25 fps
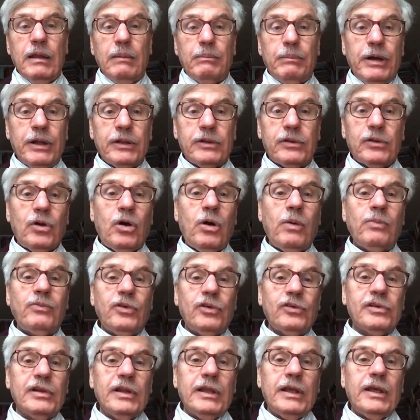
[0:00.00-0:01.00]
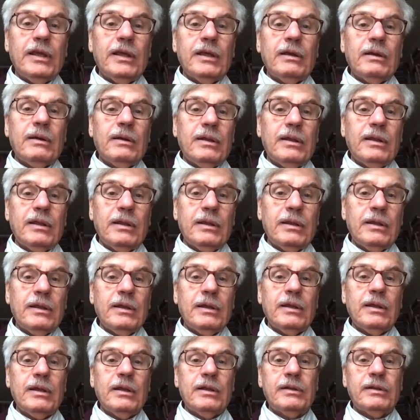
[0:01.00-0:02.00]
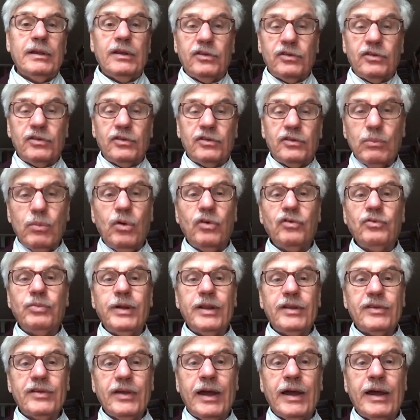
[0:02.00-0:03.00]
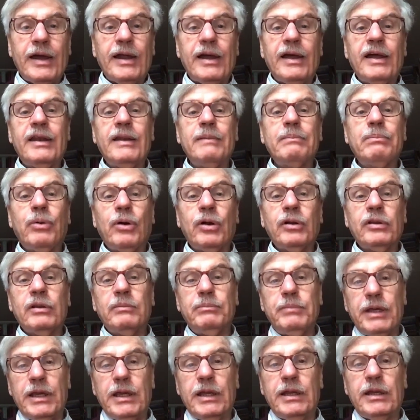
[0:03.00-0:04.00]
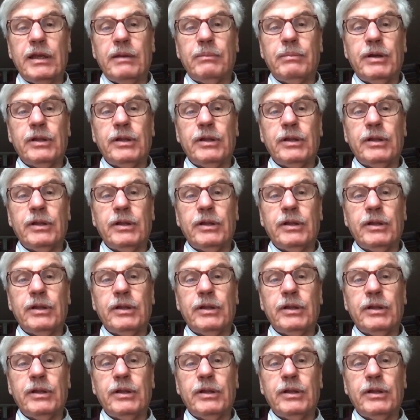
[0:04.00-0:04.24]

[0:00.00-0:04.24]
But obviously, these movements are an important beginning.